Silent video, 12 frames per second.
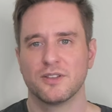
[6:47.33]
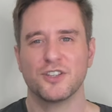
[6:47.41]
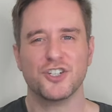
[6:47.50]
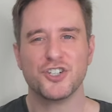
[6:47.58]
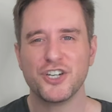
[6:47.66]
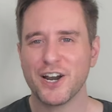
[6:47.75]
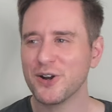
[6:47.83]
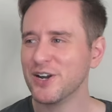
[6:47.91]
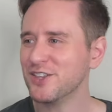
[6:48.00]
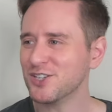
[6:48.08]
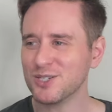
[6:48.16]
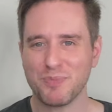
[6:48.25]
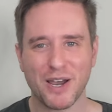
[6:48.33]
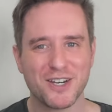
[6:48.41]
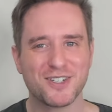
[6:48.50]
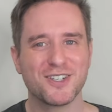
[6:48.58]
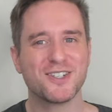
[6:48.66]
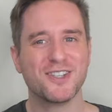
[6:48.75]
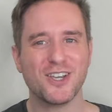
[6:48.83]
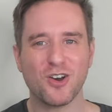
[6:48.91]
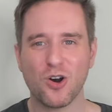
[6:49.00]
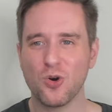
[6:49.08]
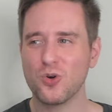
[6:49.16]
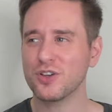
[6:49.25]
The sherry, the spices, the
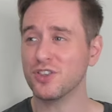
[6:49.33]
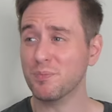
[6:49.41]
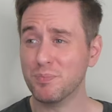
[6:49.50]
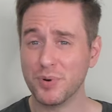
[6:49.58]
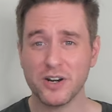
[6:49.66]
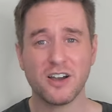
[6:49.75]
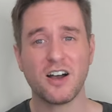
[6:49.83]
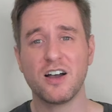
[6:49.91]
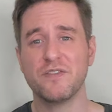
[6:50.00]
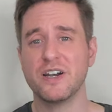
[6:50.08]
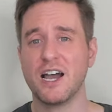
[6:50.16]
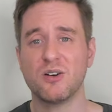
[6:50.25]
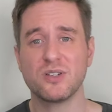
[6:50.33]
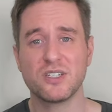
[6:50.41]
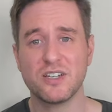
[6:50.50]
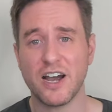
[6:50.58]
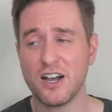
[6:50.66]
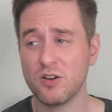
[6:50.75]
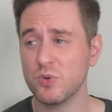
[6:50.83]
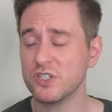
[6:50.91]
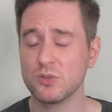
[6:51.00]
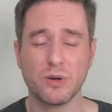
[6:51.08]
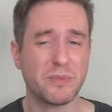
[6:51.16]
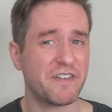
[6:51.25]
oak, the Bunnehaven house style, which
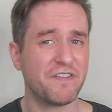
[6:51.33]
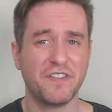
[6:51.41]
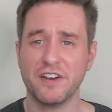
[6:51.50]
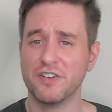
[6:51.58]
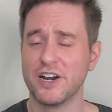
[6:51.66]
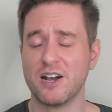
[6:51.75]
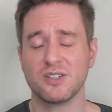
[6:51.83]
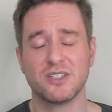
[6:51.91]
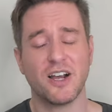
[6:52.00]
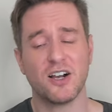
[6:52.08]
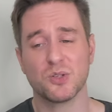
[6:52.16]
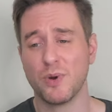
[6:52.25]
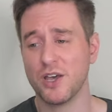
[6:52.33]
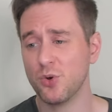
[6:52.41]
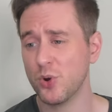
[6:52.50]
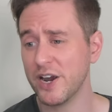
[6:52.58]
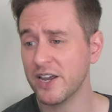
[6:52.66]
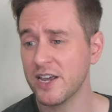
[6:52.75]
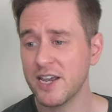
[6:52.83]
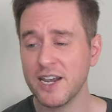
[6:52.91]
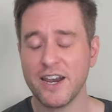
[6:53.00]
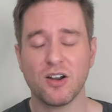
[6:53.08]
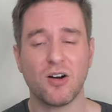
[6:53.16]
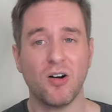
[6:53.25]
is one of my favorite house styles by the way,
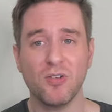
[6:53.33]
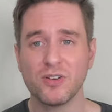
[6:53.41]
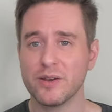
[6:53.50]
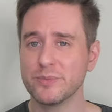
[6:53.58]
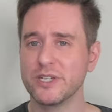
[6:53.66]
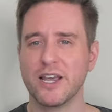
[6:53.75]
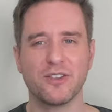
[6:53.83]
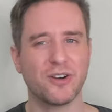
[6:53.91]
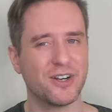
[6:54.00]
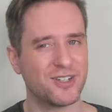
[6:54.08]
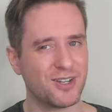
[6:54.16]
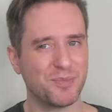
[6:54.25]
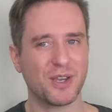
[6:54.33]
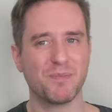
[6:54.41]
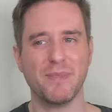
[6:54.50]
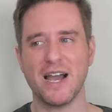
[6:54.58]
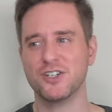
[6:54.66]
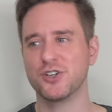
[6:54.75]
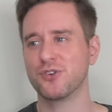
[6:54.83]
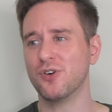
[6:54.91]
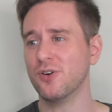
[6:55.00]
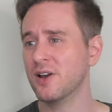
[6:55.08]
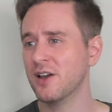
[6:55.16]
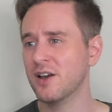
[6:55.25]
it all comes together into something magical.